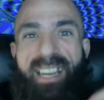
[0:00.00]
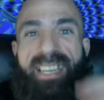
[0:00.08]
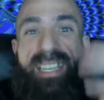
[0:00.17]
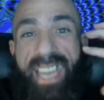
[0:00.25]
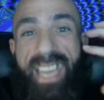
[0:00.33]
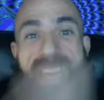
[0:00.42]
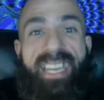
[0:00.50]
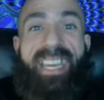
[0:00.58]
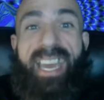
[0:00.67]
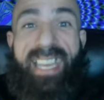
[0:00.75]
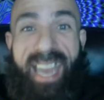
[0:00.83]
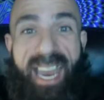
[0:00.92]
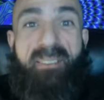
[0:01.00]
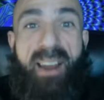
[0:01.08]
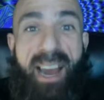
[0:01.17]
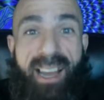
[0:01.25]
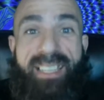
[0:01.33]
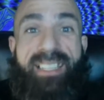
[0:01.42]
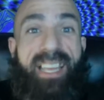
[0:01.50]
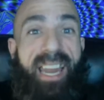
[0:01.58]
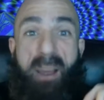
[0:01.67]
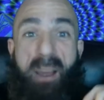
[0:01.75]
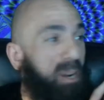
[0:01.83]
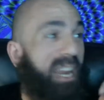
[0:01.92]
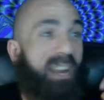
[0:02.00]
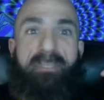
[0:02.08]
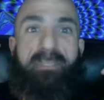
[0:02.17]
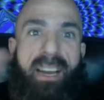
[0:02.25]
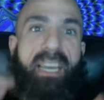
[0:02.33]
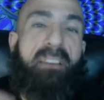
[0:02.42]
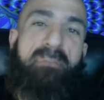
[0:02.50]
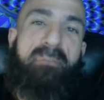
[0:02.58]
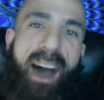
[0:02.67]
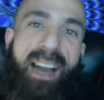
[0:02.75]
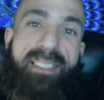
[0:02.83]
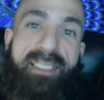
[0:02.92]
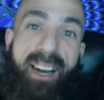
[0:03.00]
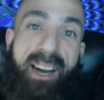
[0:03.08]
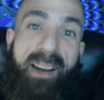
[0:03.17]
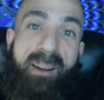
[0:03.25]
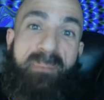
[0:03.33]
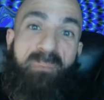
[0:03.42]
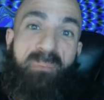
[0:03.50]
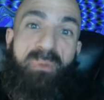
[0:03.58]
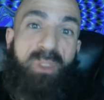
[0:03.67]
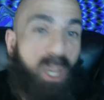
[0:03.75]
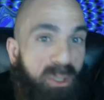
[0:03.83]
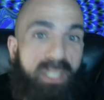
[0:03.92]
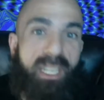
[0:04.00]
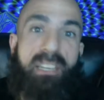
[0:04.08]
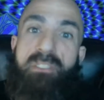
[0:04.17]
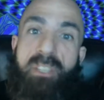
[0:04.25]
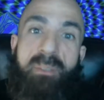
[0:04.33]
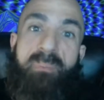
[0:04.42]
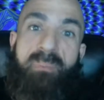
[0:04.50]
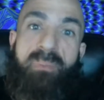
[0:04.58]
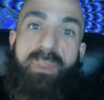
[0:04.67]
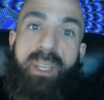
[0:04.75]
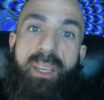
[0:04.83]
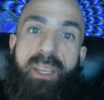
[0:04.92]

fucking KKK rally than I would at a fucking Fox uh, news station.